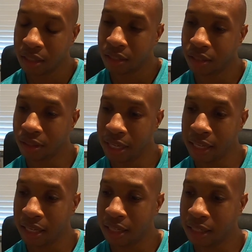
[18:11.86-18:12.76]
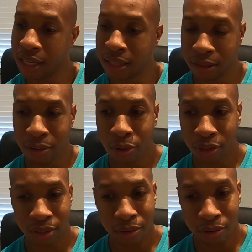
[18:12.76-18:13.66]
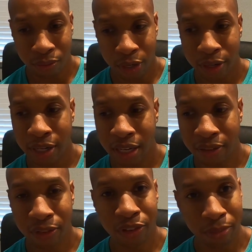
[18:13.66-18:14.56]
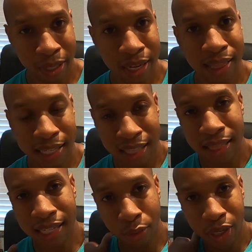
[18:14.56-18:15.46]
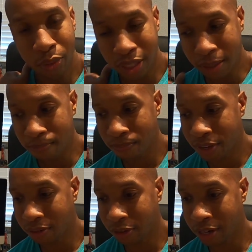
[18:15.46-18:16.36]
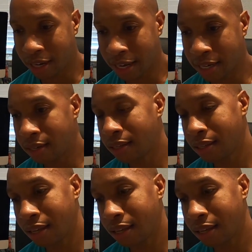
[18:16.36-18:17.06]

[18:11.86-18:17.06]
So they were very helpful with me. I liked working with them. They're very kind.